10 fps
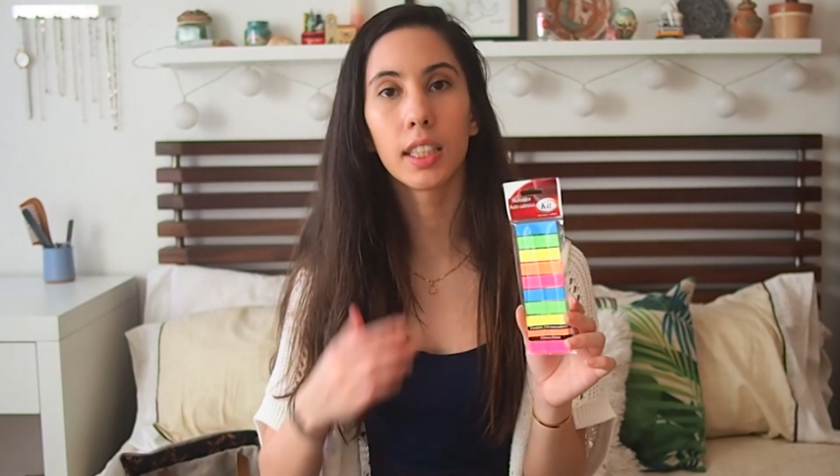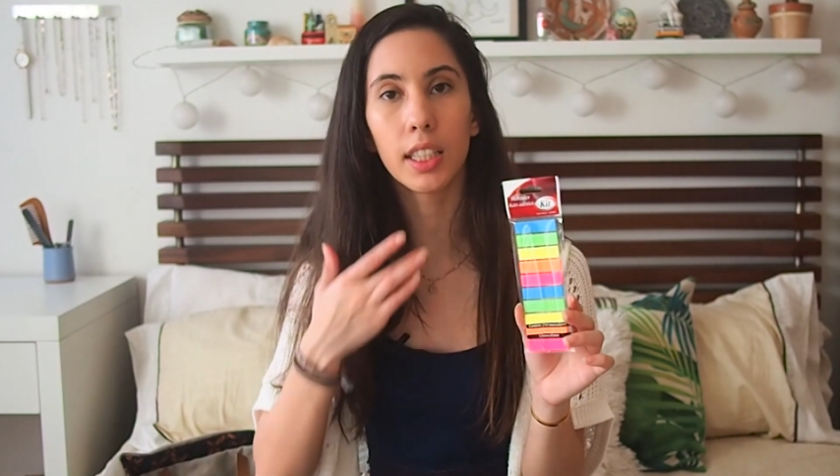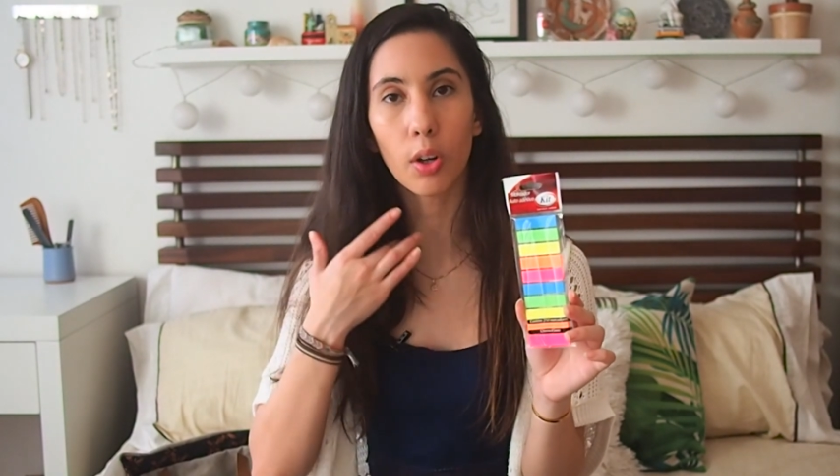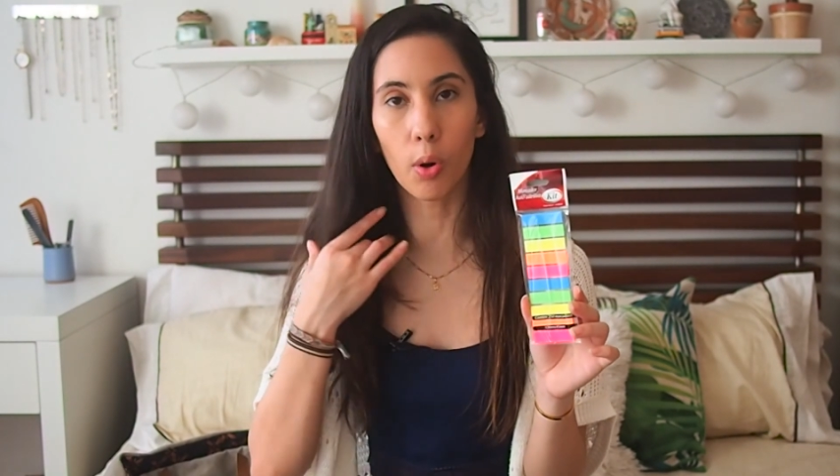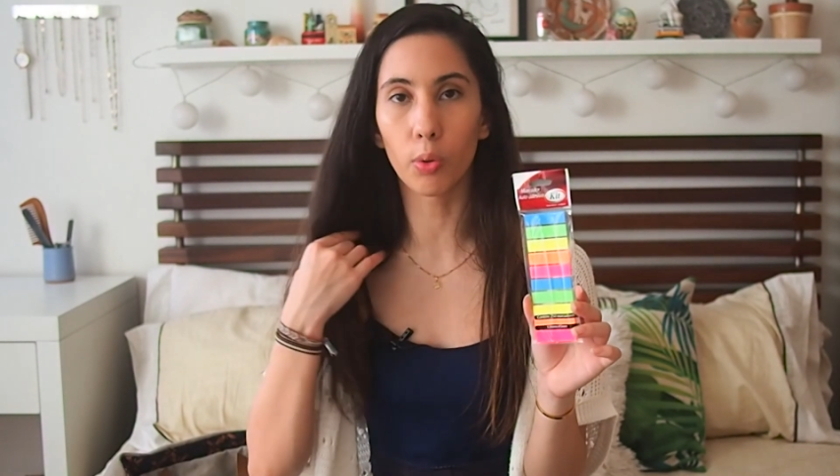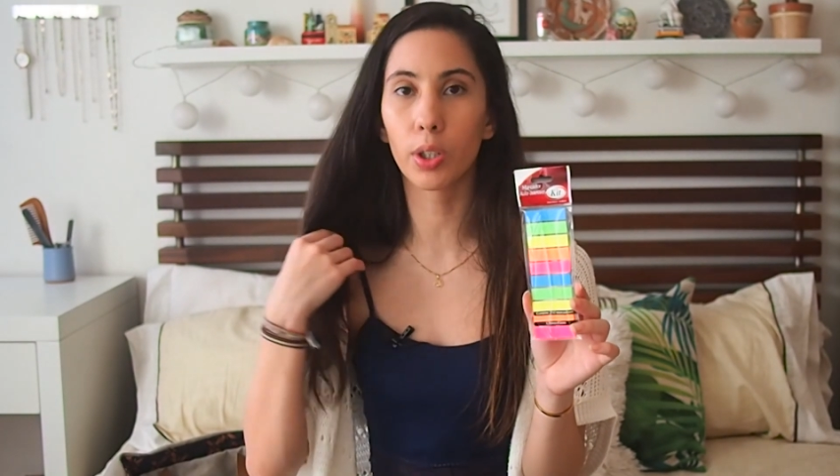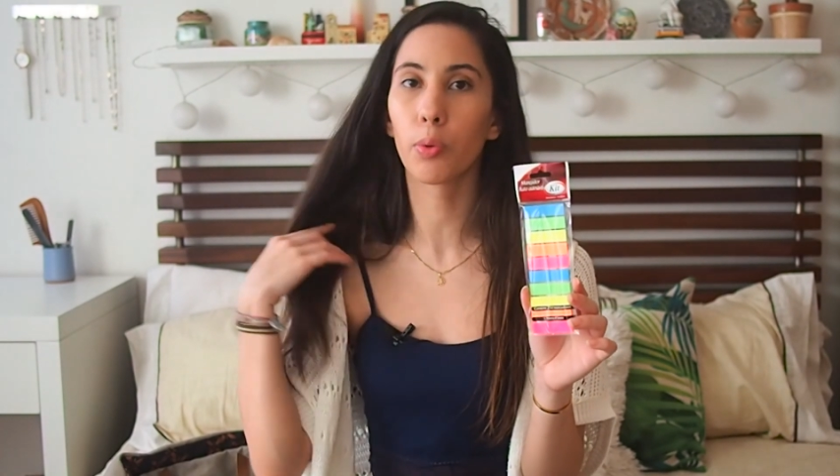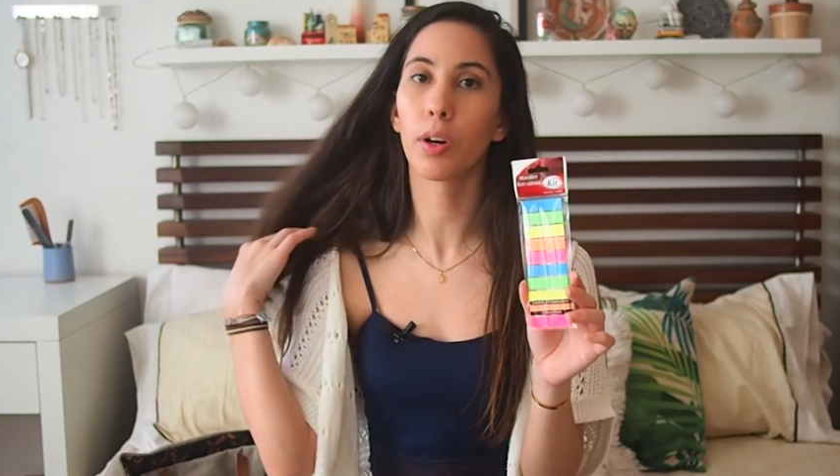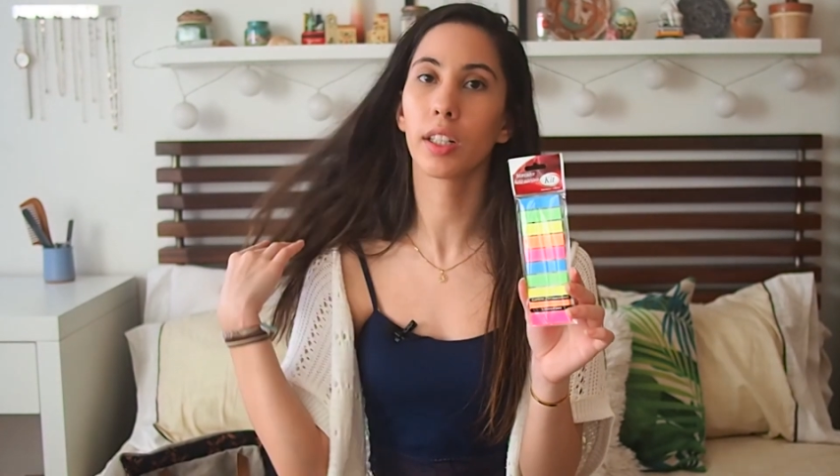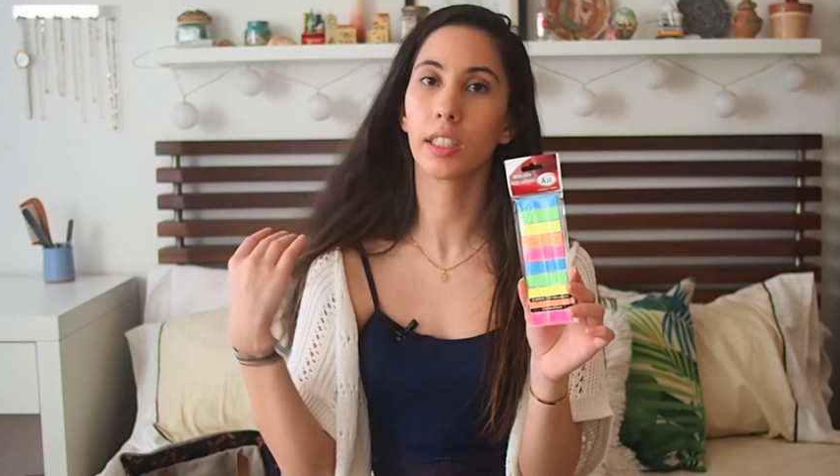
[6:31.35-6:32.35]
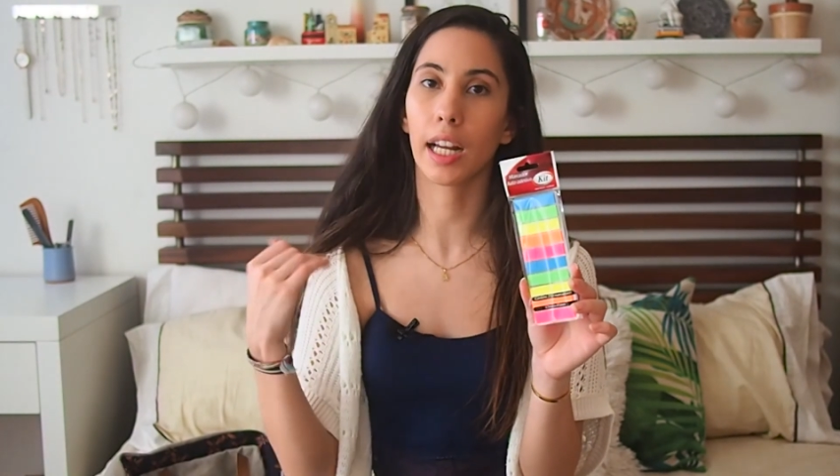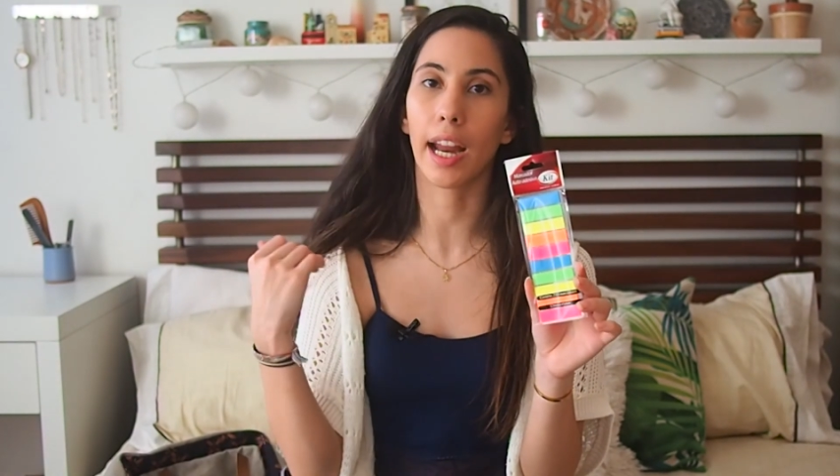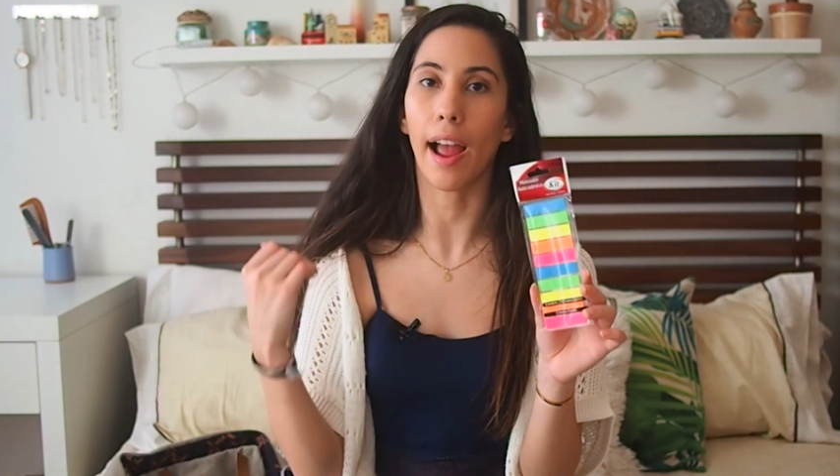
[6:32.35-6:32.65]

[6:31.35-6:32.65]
the older ones I